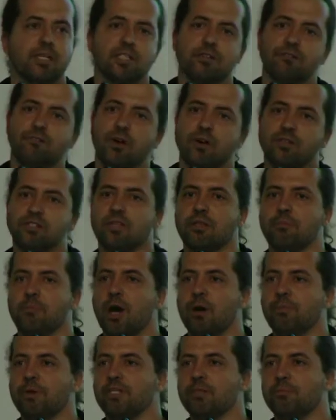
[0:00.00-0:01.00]
He's in France at the
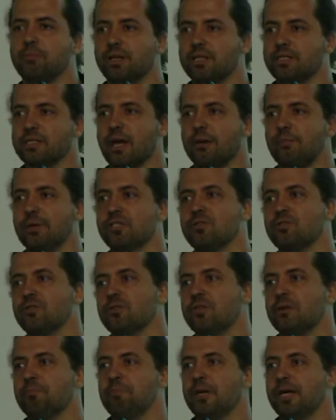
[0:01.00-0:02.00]
moment, but he's coming
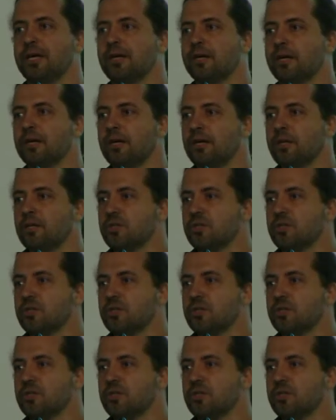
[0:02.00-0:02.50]
to the big